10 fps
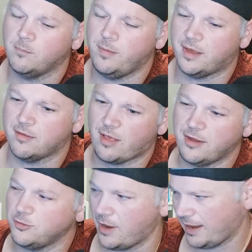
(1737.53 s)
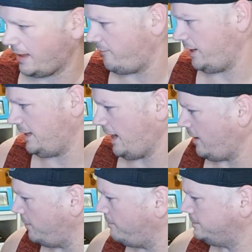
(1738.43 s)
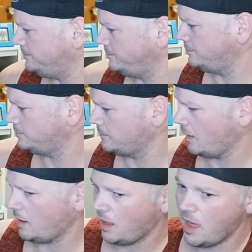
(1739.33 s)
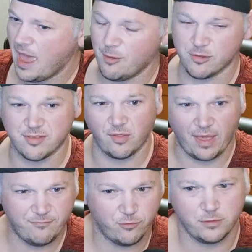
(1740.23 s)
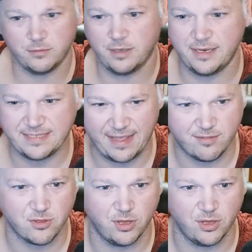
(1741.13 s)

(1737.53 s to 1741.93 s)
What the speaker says: because I do not have any data. It was delightful. It tastes